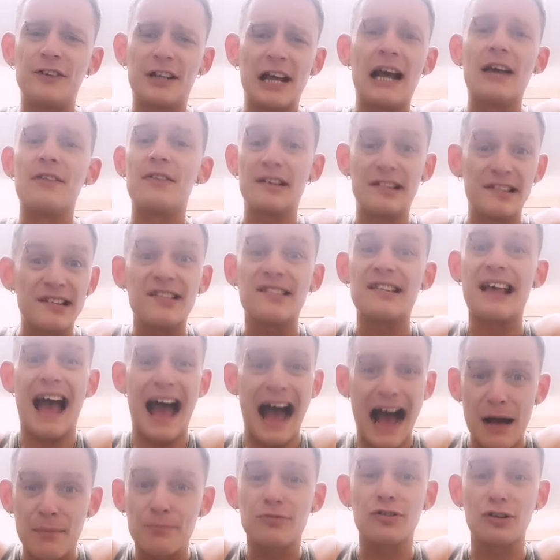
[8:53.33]
a good healthy diet,
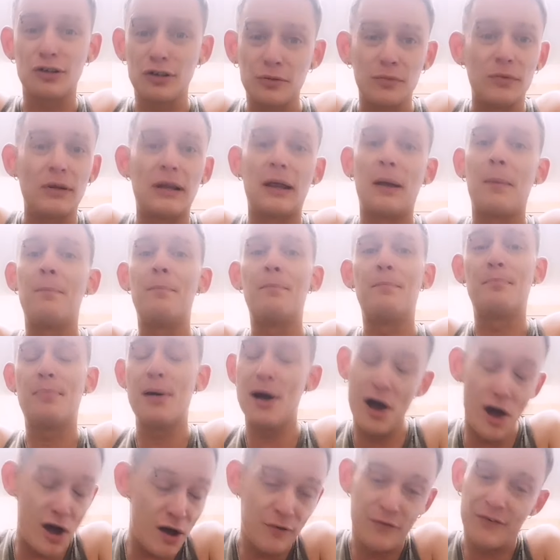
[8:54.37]
this is
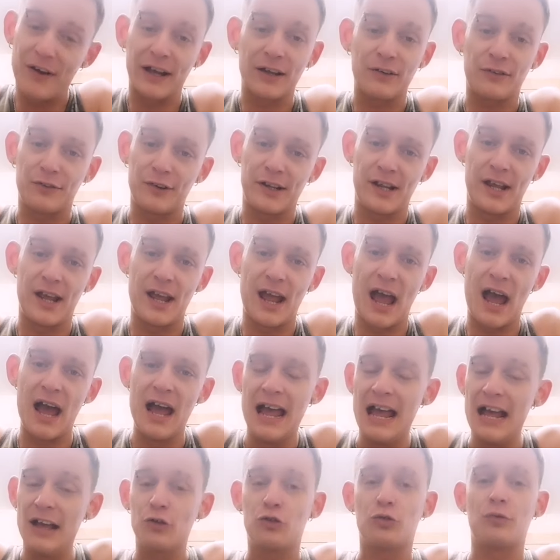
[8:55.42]
absolutely perfect for
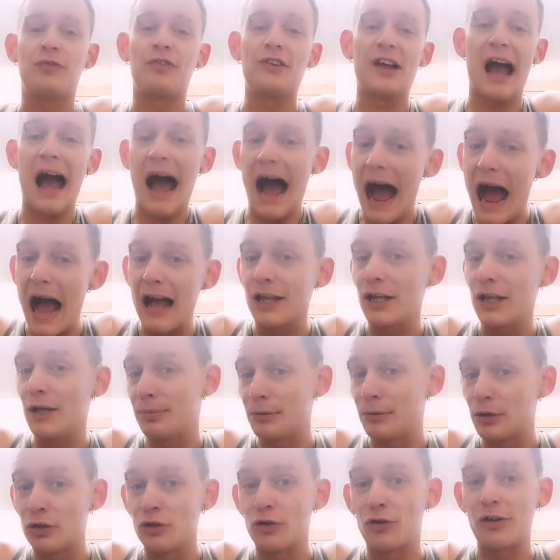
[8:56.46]
you, yeah? It's good for your
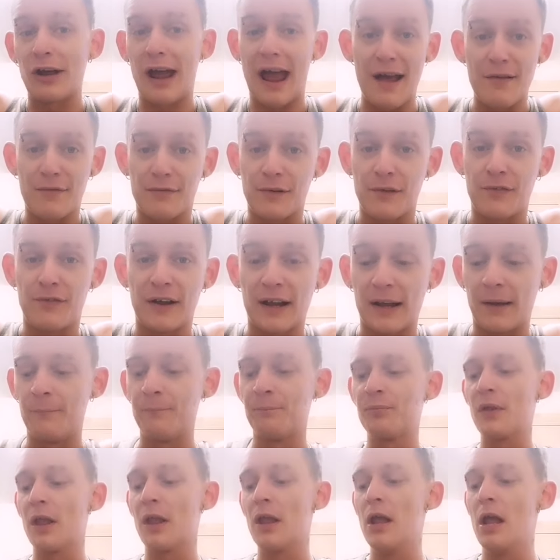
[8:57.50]
heart, your blood,
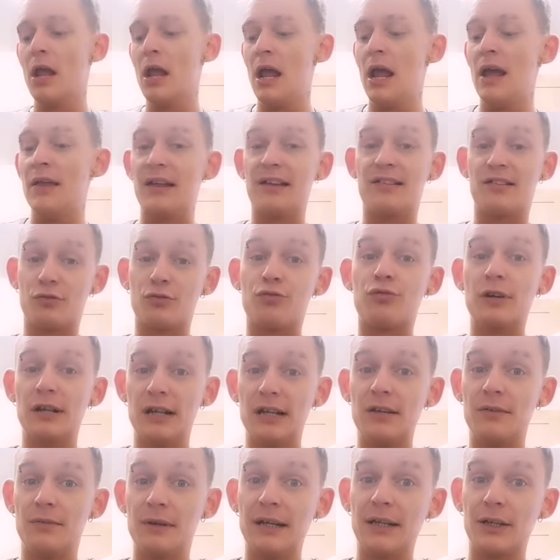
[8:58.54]
everything. This
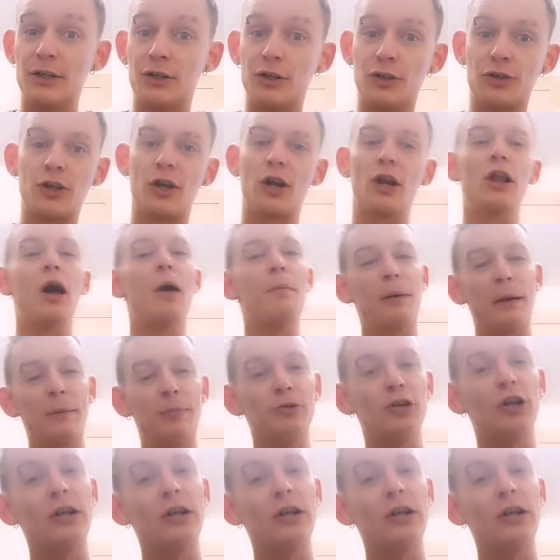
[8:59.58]
is really, really good. And a